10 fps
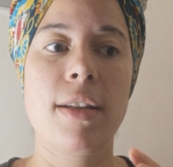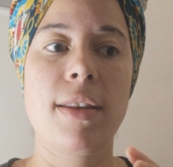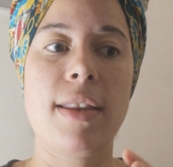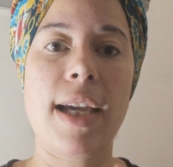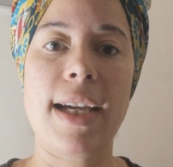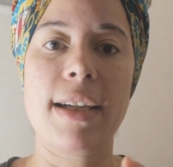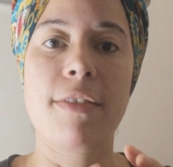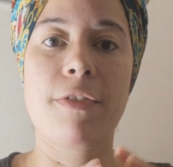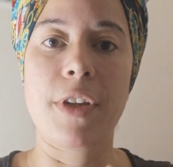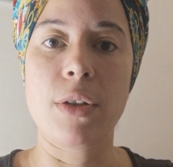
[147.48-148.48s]
that
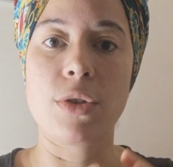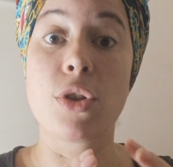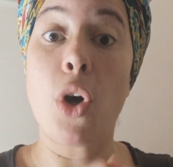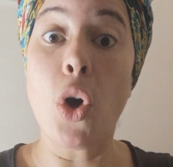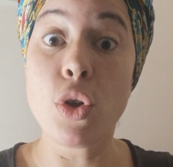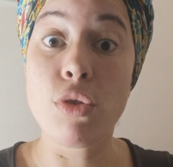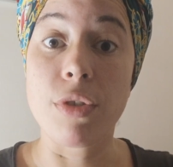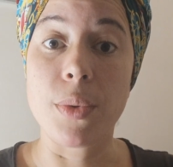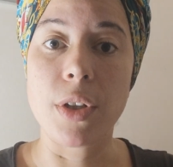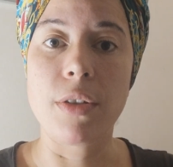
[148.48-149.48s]
feels
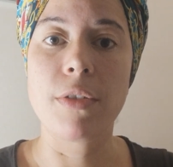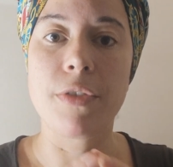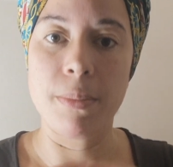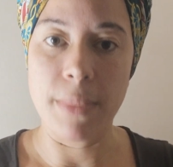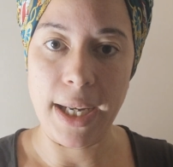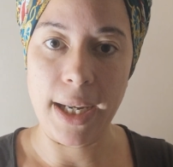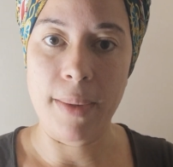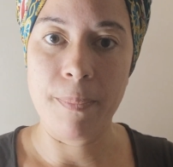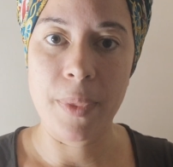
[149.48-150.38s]
congruent for me.